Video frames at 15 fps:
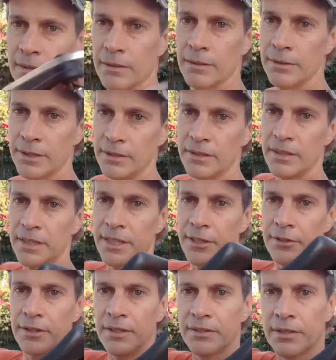You can see
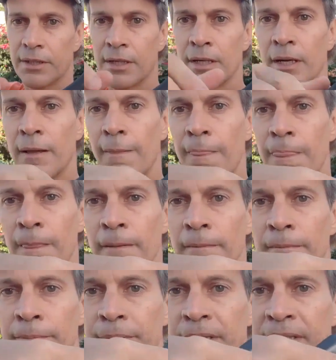here, these are
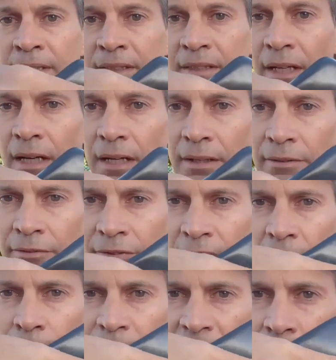pieces of
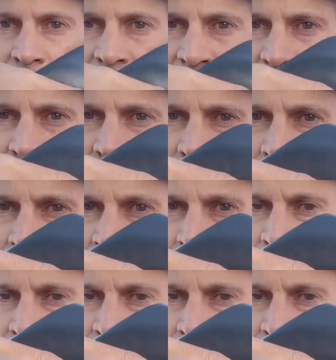composite material